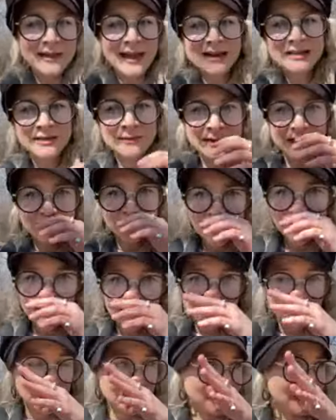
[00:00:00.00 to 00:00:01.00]
I actually made a video
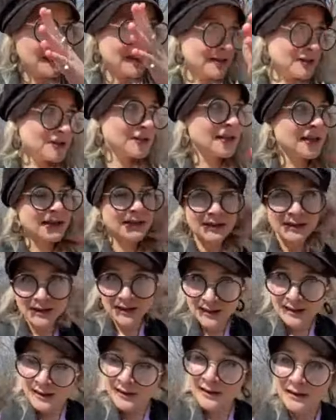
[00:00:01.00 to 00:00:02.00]
earlier today, just like
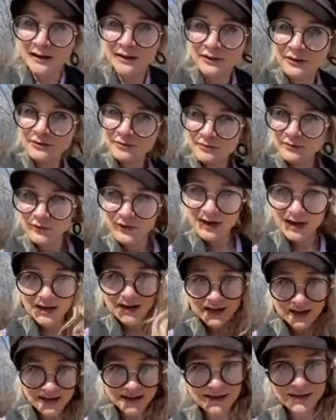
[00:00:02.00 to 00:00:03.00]

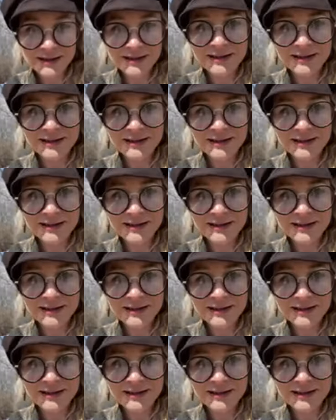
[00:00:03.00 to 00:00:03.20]
very